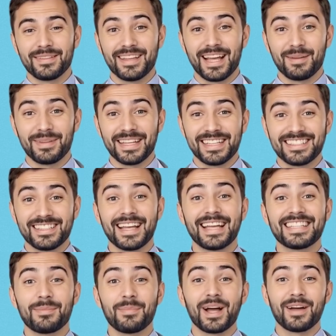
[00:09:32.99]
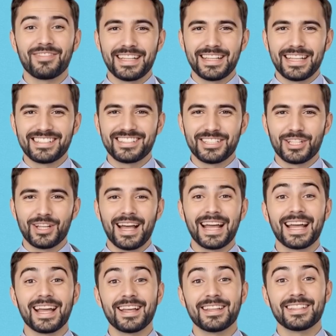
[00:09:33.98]
That means less puffiness in your
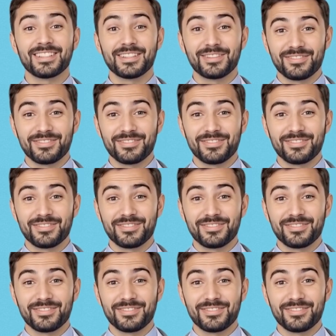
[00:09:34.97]
hands,